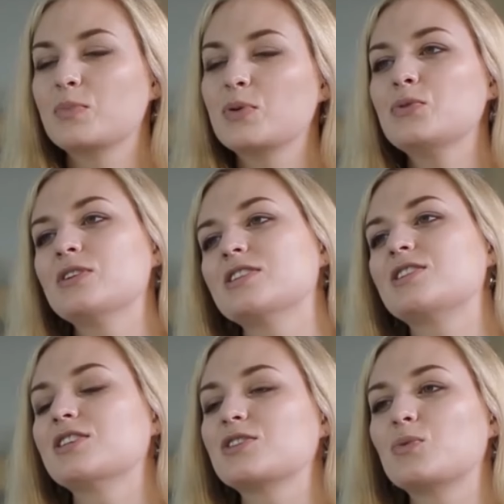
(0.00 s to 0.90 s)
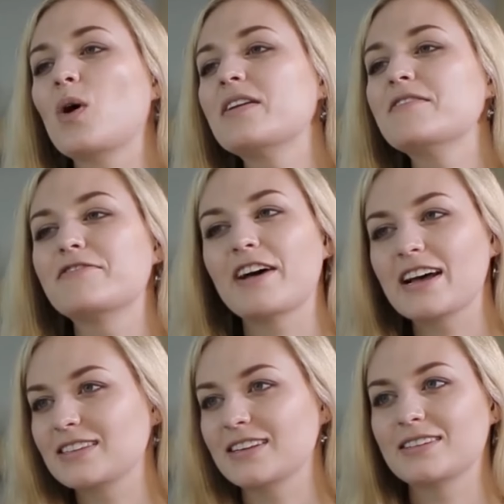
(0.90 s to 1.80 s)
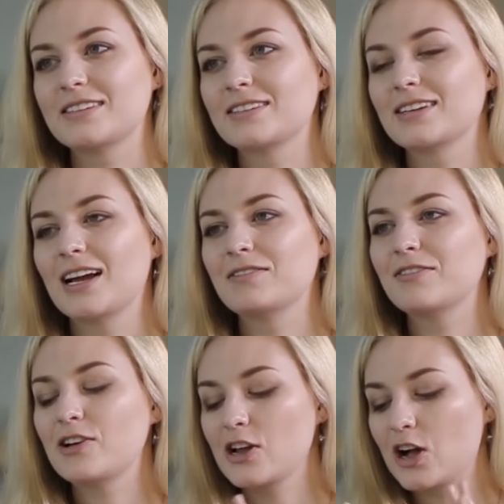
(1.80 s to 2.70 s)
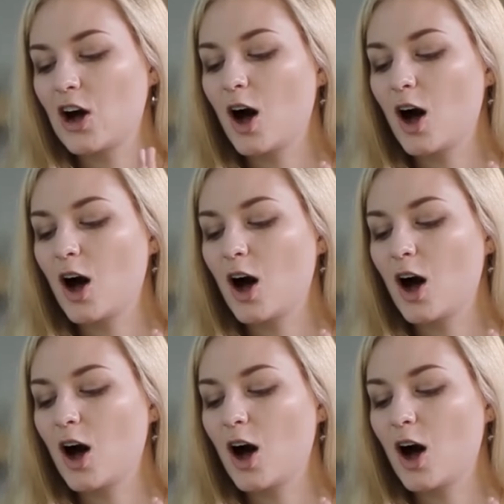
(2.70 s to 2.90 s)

Putin all is these just one facet of a very